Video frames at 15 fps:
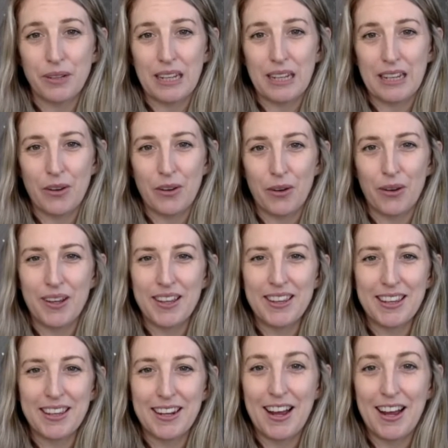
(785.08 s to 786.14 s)
in yoga
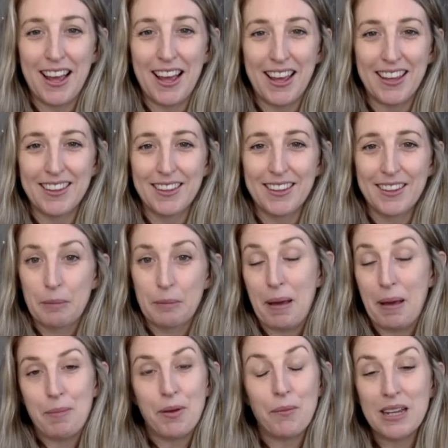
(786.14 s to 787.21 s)
that I,
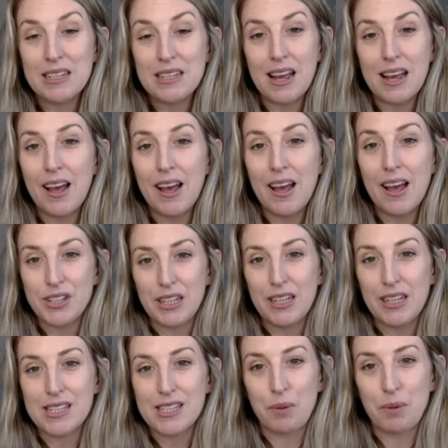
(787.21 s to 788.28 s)
maybe one day after
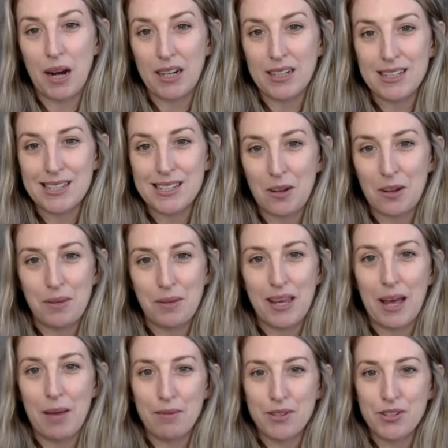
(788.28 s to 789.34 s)
years of practice, I'll be
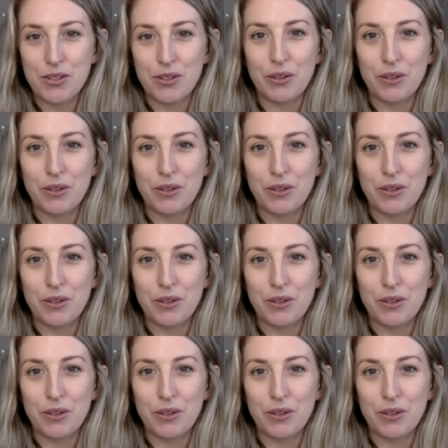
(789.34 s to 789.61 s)
able to,